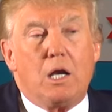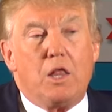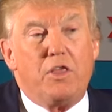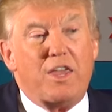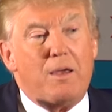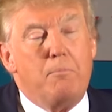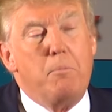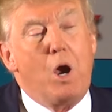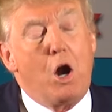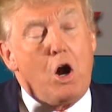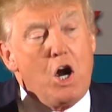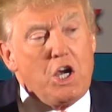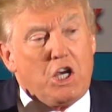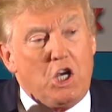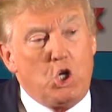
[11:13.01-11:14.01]
The
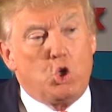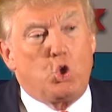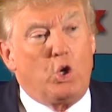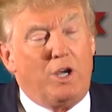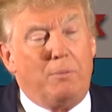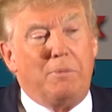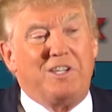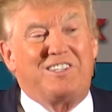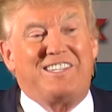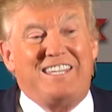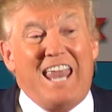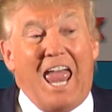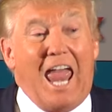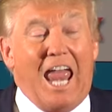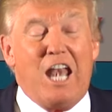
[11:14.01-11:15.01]
American dream is
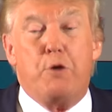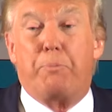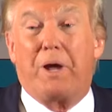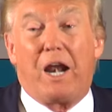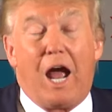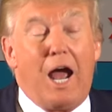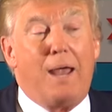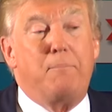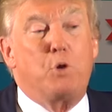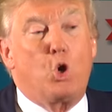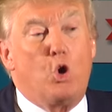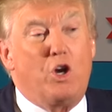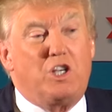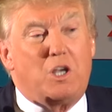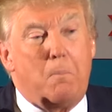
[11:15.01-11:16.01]
dead, but I'm
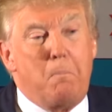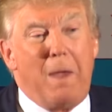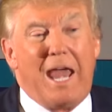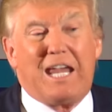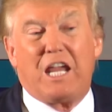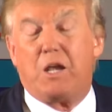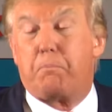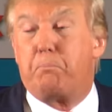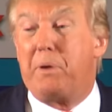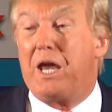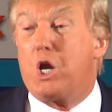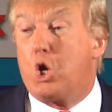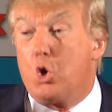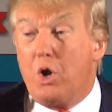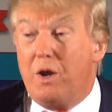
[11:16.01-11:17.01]
going to make it
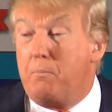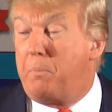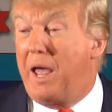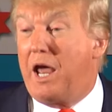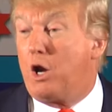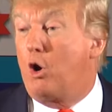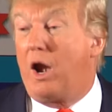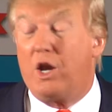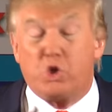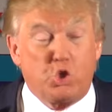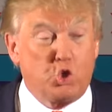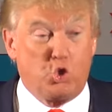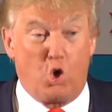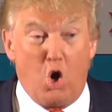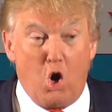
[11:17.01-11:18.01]
bigger and better and
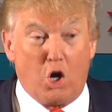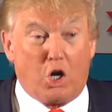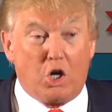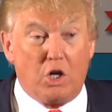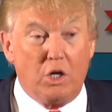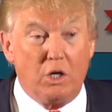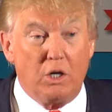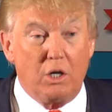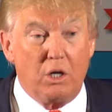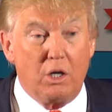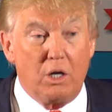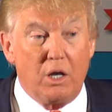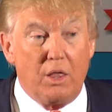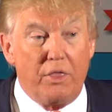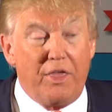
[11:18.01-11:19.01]
stronger
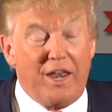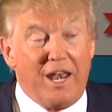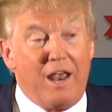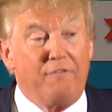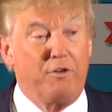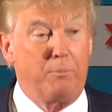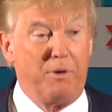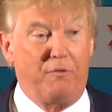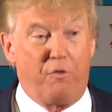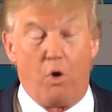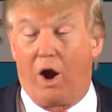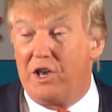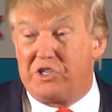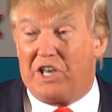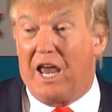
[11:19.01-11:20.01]
than ever
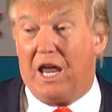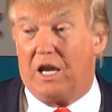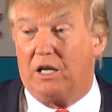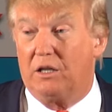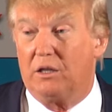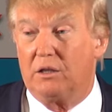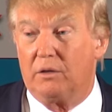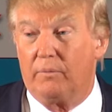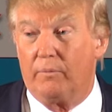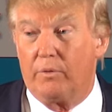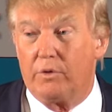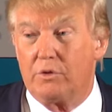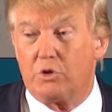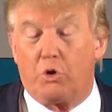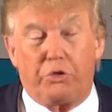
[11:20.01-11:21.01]
before. I say it.
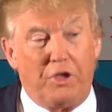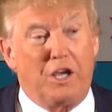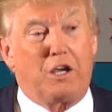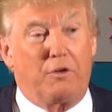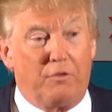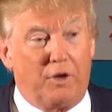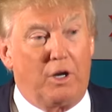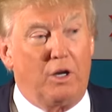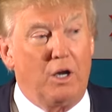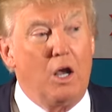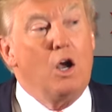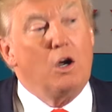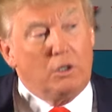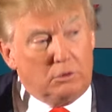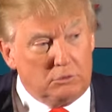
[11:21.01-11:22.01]
So think of it.
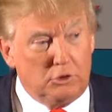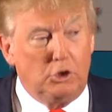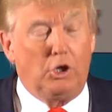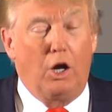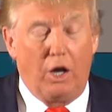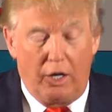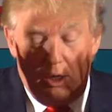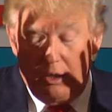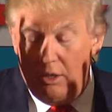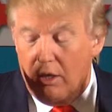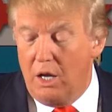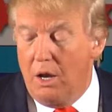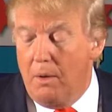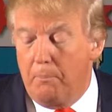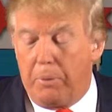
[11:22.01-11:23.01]
Good.
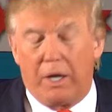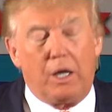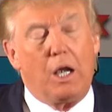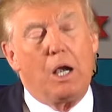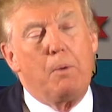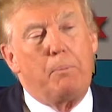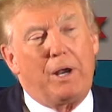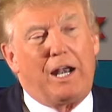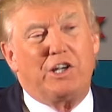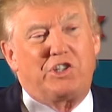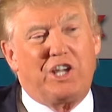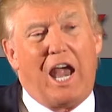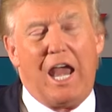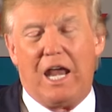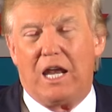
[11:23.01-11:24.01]
But, but I
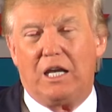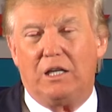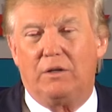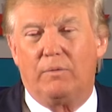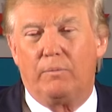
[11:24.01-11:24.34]
say it.